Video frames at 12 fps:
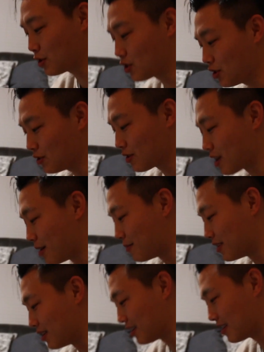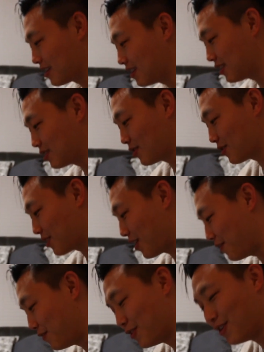Fujino got me. He's so
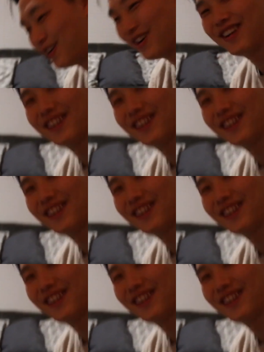thoughtful.